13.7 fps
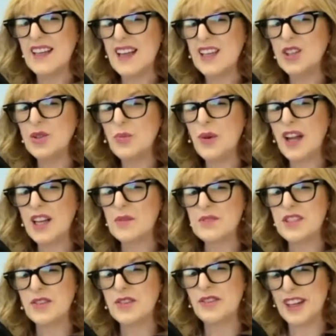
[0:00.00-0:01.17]
Hello and welcome to
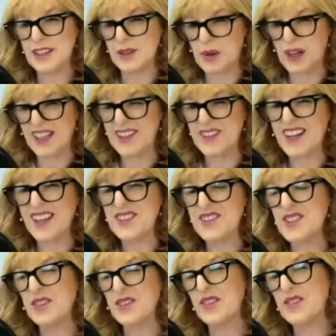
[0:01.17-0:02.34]
the final Breaking Ground
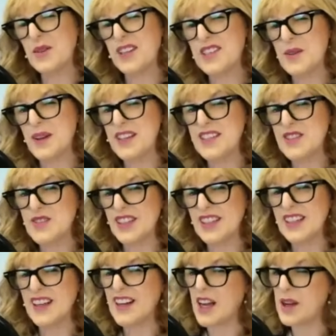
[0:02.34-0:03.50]
show of
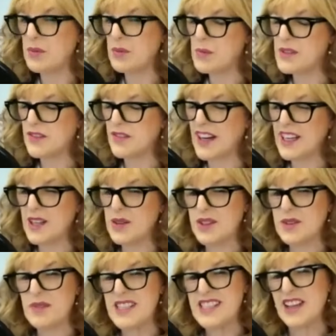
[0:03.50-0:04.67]
2023 on iPropertyRadio
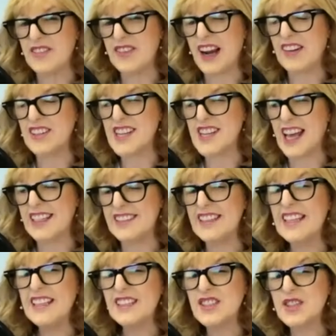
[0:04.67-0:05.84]
with myself, Carol Tallon,
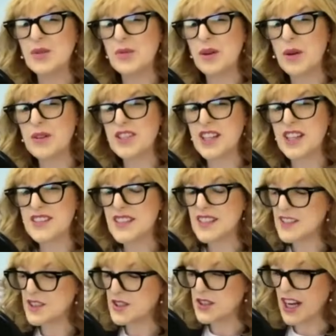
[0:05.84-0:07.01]
the show where we chat to
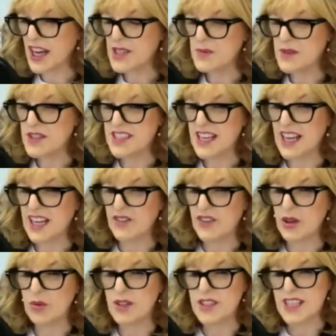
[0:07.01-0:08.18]
industry experts to get a view
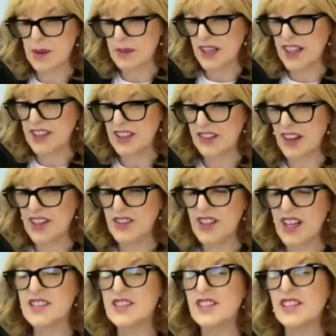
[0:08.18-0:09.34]
on what's happening on the ground
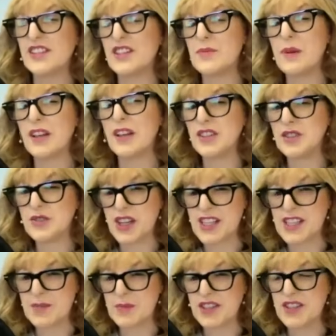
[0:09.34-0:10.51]
and to learn about new
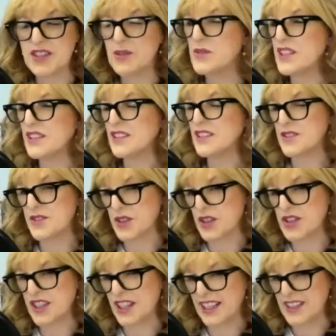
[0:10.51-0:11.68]
trends emerging within the
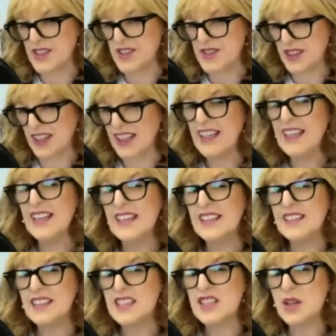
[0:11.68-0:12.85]
construction industry.
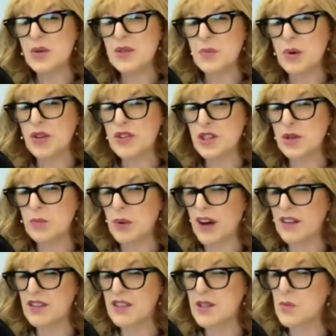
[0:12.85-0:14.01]
This show is brought to you in
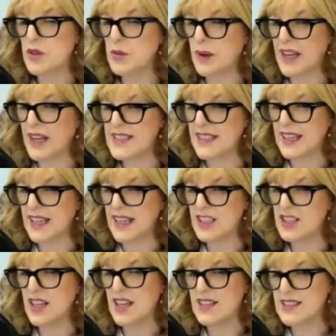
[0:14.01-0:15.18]
partnership with Place Engage,
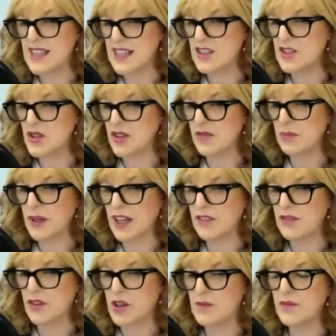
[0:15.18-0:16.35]
a data-driven
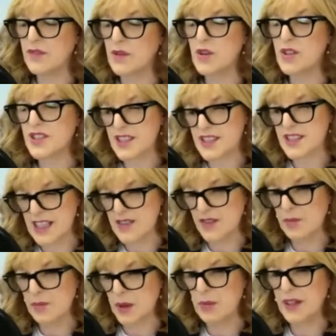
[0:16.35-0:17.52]
platform for more
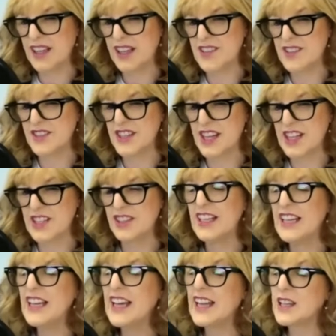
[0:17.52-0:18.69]
successful public consultation
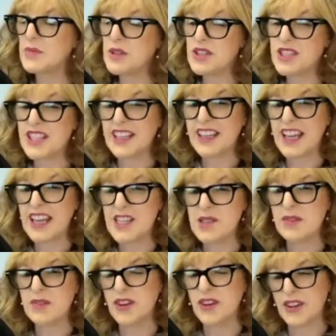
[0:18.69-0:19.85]
and community
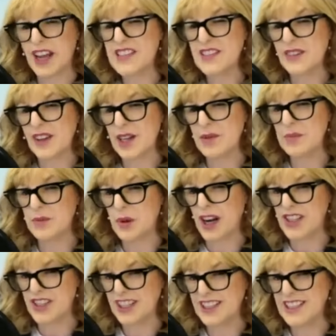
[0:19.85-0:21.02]
engagement for your next development
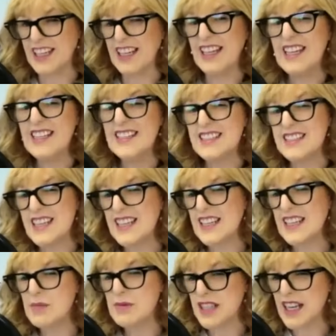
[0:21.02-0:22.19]
project. Today,
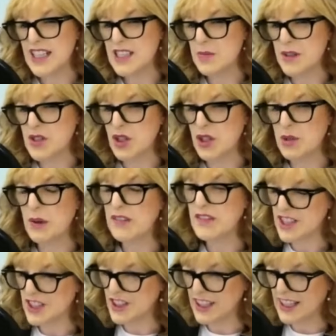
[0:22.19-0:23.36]
I'm delighted to be joined by
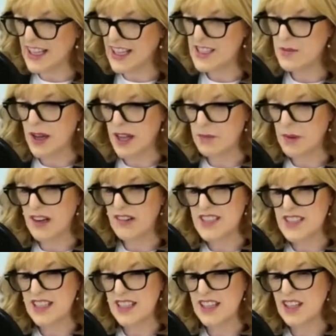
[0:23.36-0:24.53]
returning guest Pat Barry,
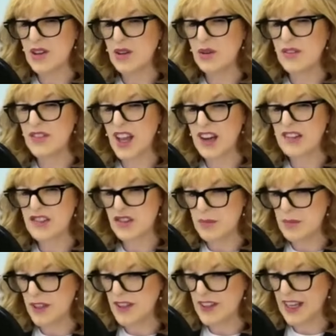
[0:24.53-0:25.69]
CEO of the Irish Green
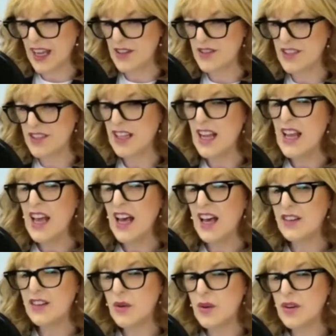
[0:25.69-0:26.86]
Building Council, and
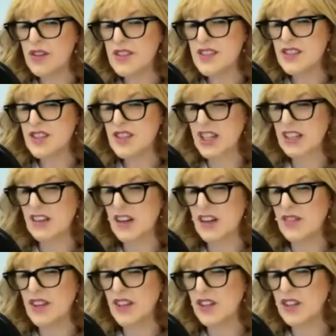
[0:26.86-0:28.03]
of course, Chair of
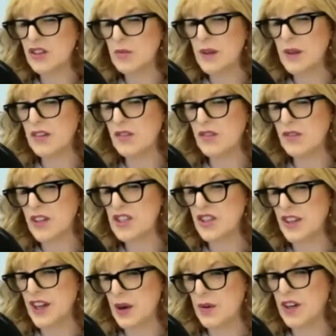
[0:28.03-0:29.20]
the European Regional
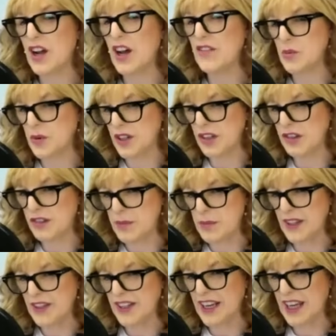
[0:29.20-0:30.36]
Network of the World Green
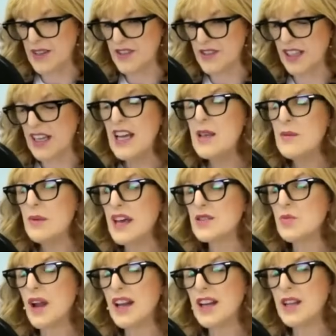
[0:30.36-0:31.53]
Building Council. Pat,
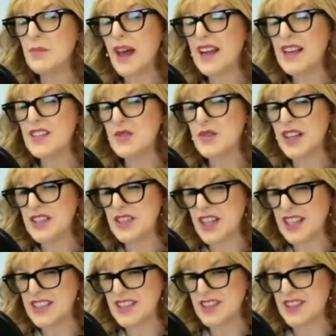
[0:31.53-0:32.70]
welcome back. It's great to
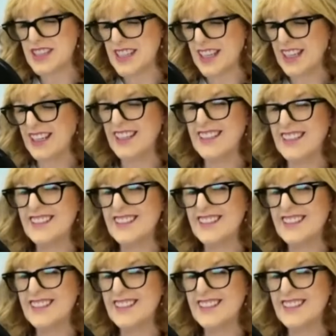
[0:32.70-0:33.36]
chat to you today.